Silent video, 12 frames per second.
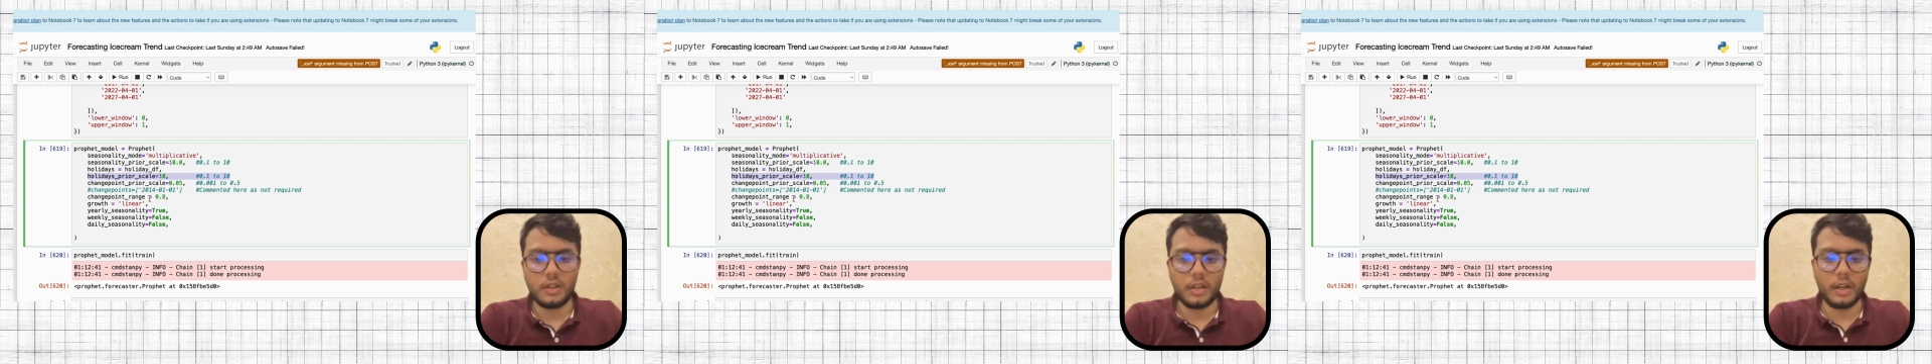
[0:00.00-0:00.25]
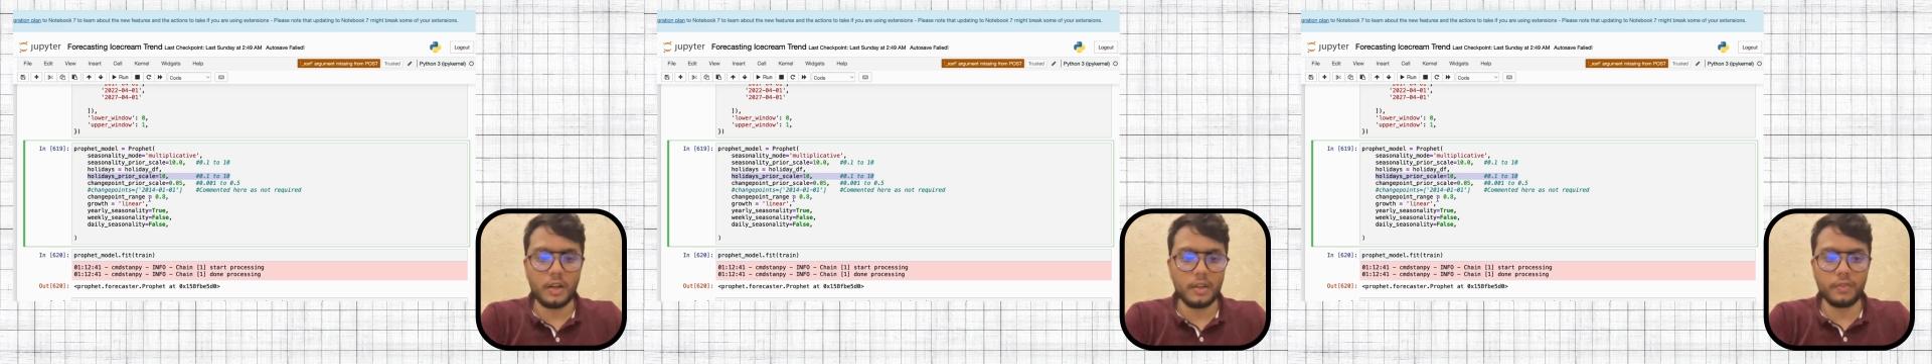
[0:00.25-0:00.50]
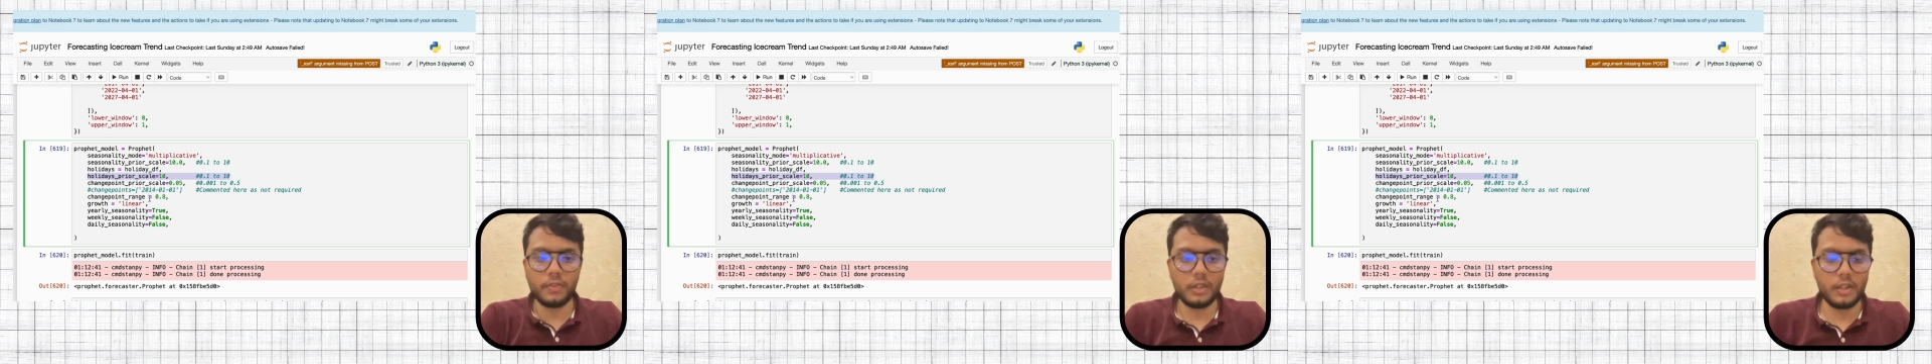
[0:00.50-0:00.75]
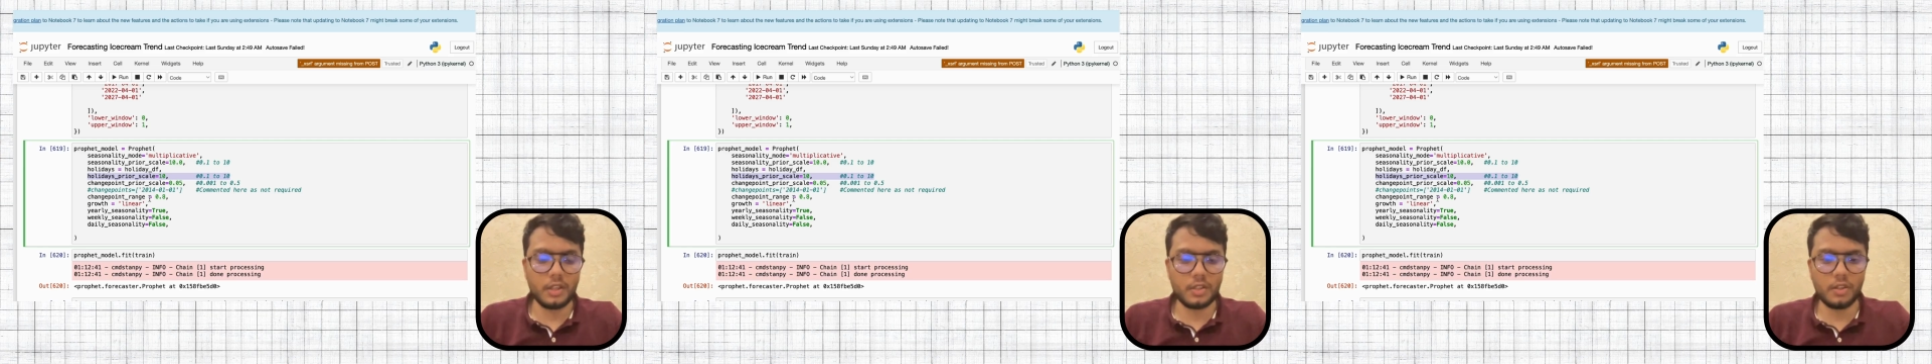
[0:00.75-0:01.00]
We'll
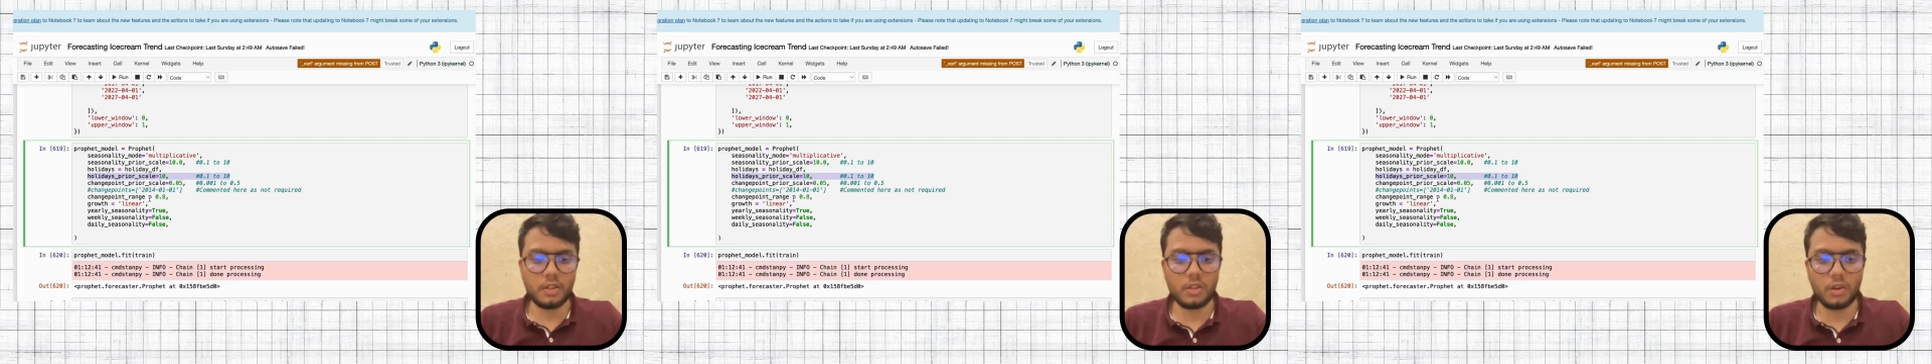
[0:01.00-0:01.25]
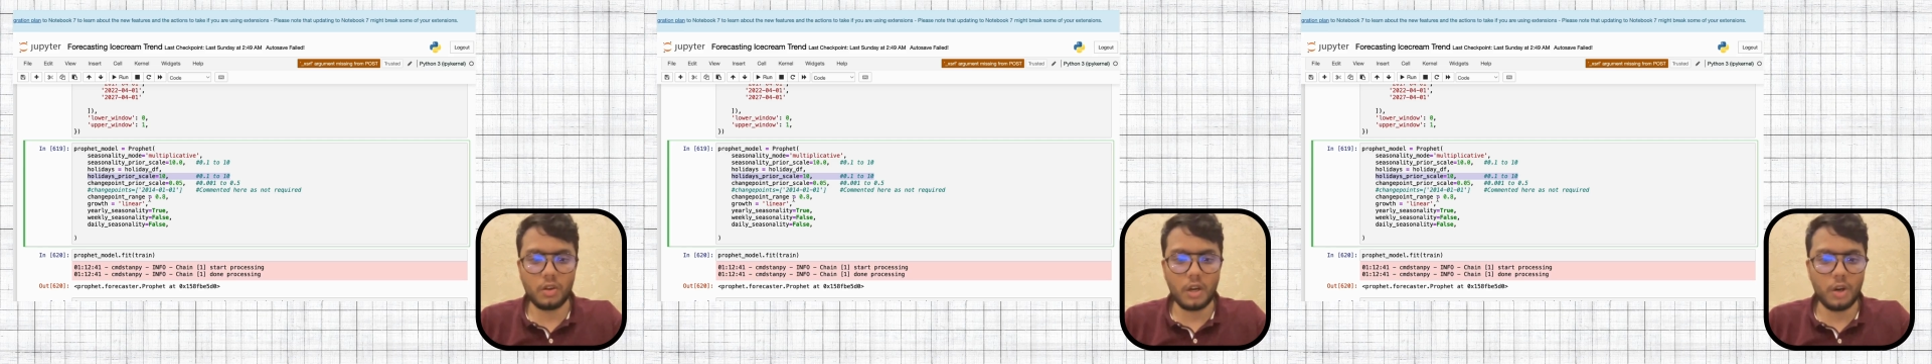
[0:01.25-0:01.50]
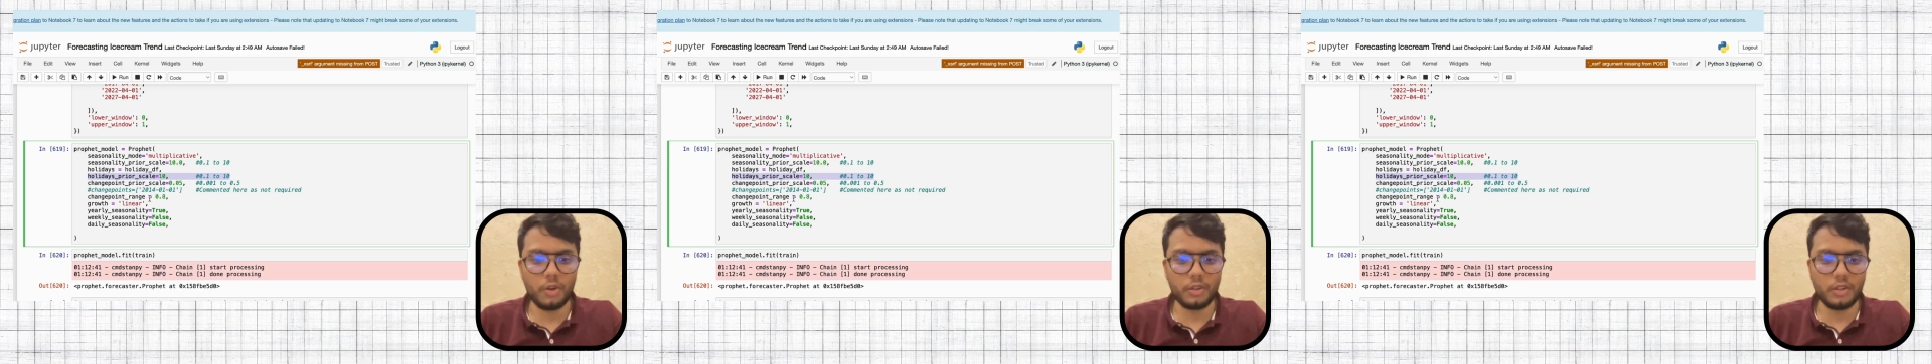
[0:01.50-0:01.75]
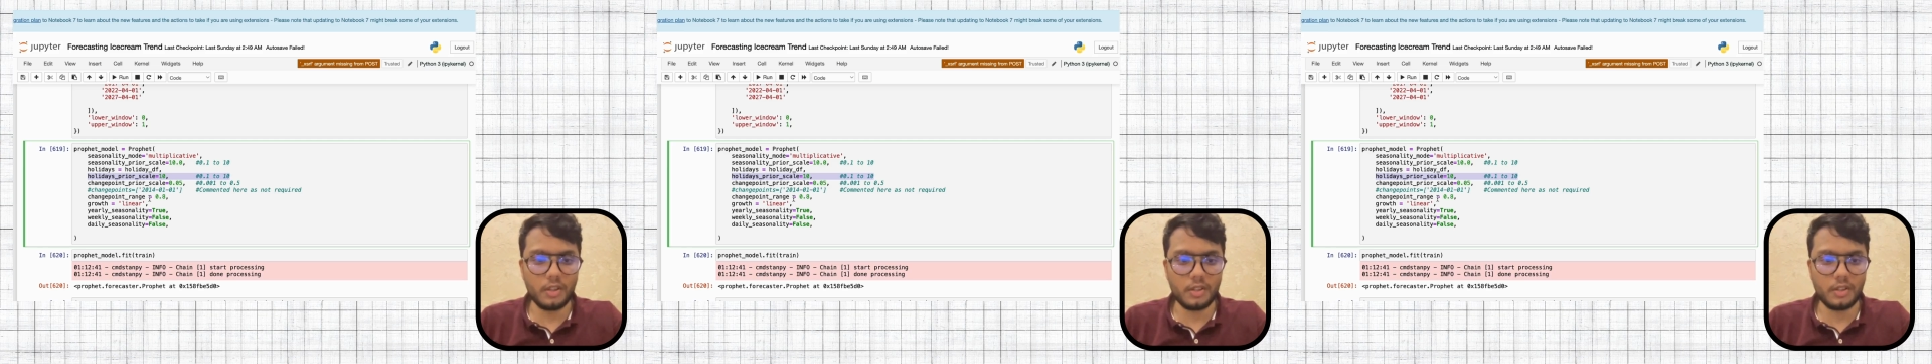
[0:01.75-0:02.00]
discuss on how
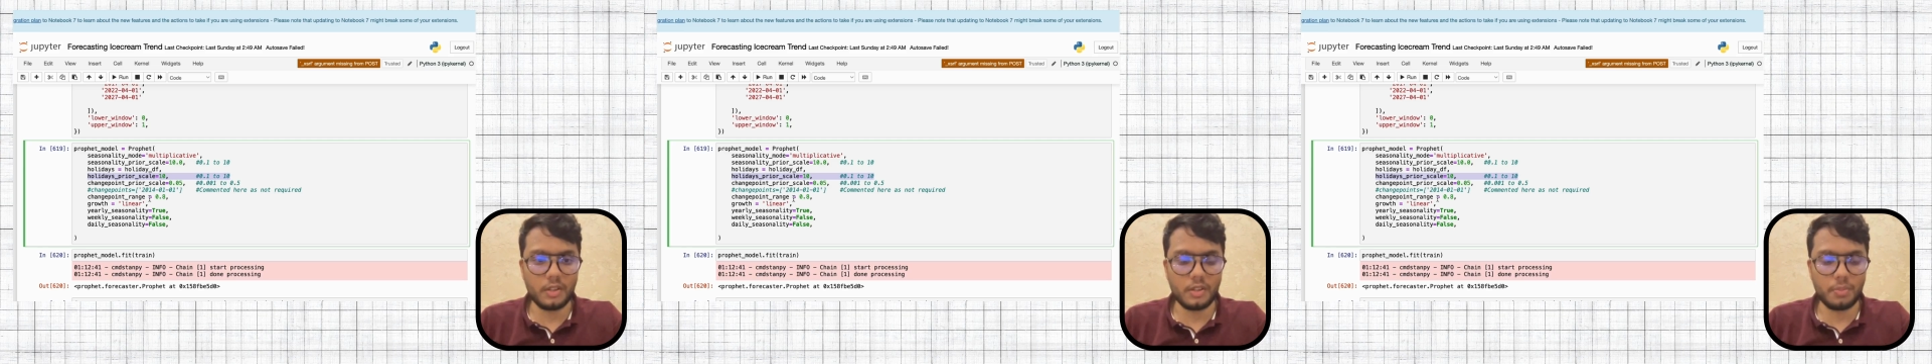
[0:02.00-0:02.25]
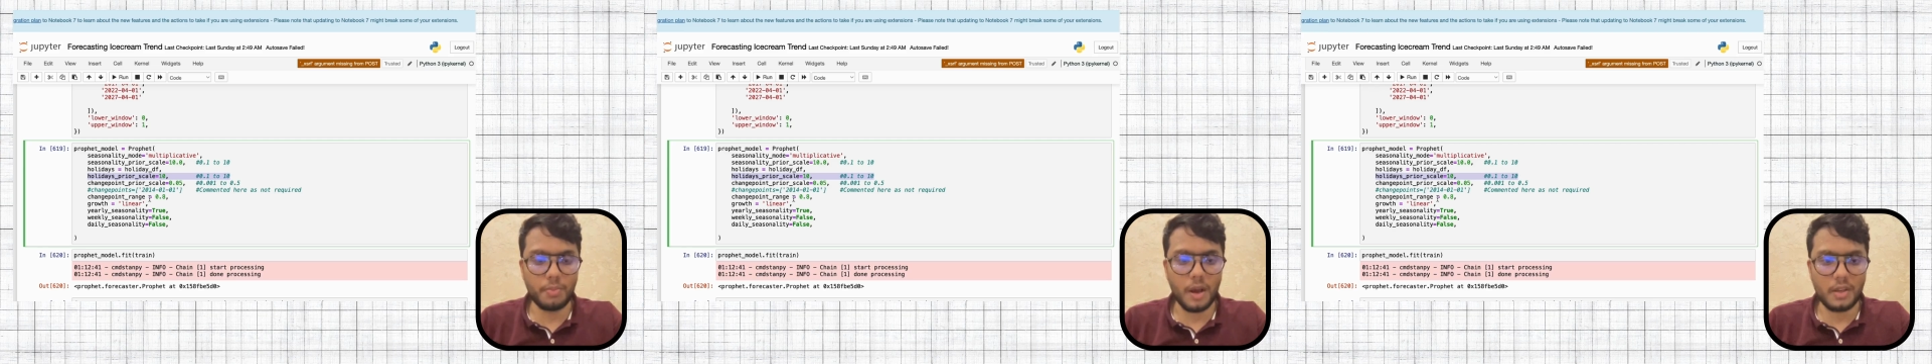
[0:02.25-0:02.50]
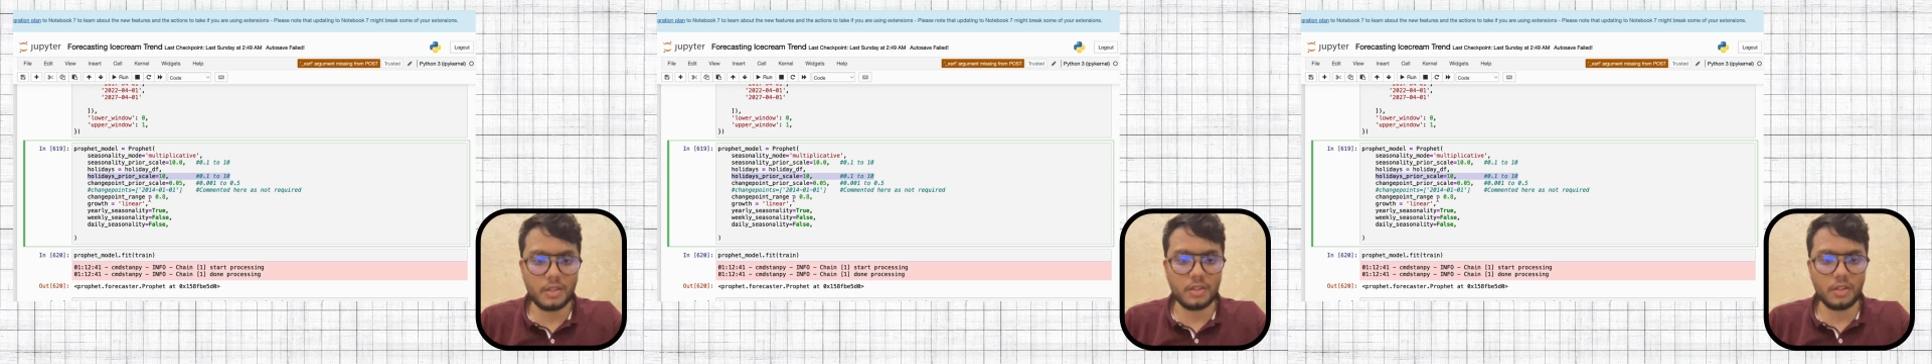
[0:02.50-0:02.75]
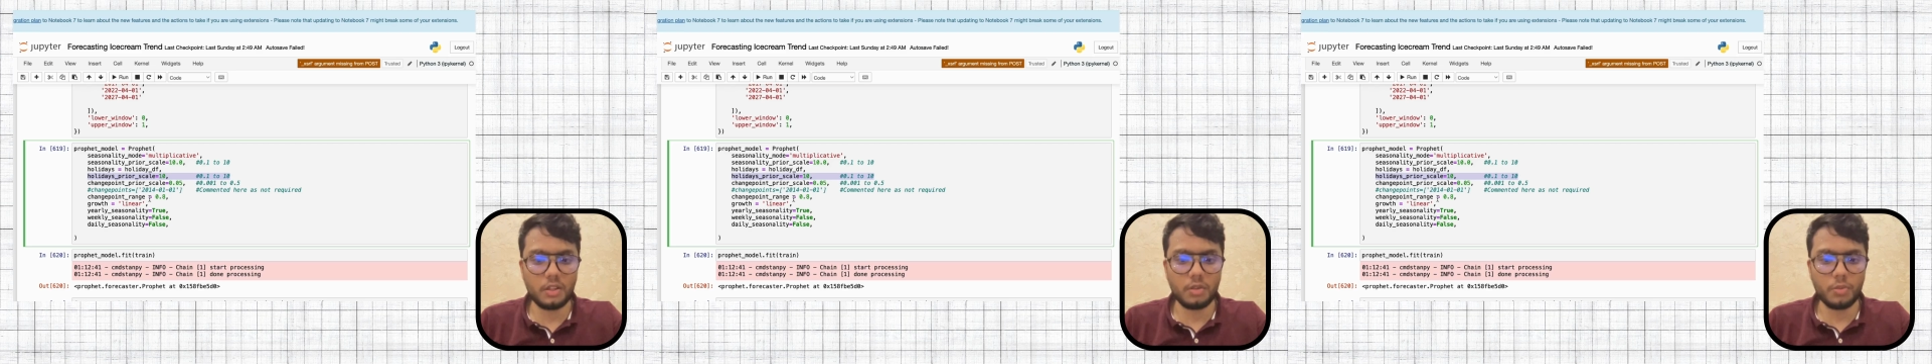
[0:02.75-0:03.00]
this is passed
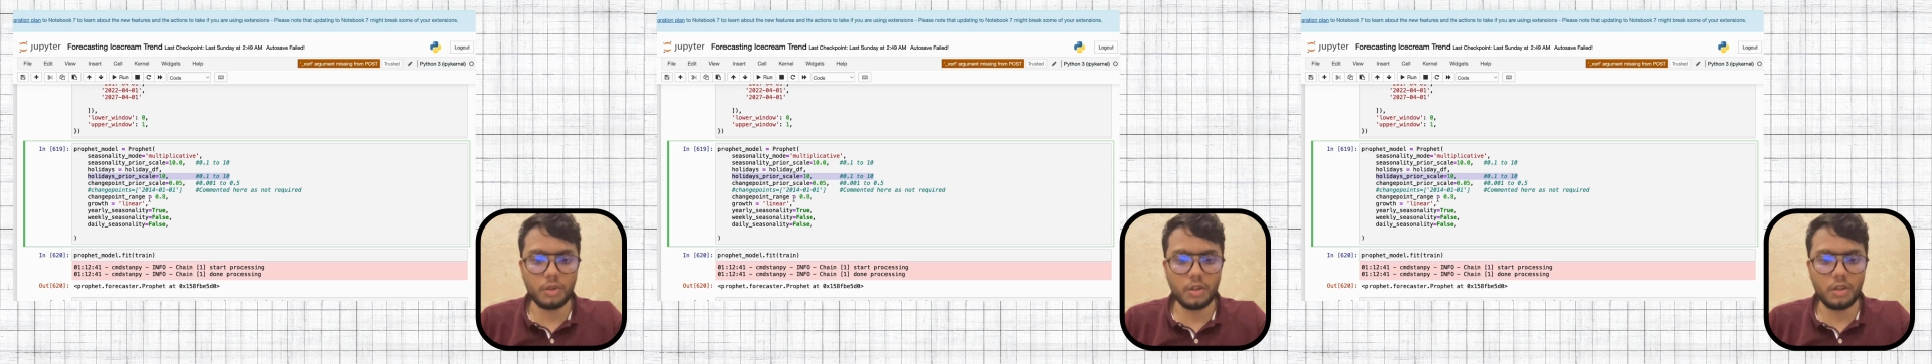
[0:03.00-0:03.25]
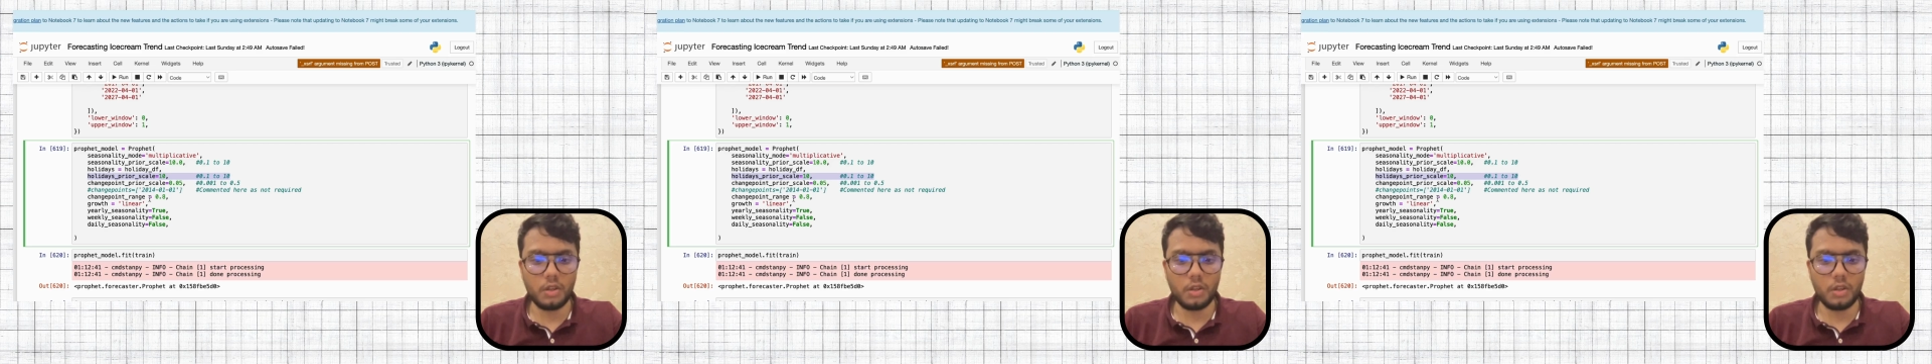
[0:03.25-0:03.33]
in the model.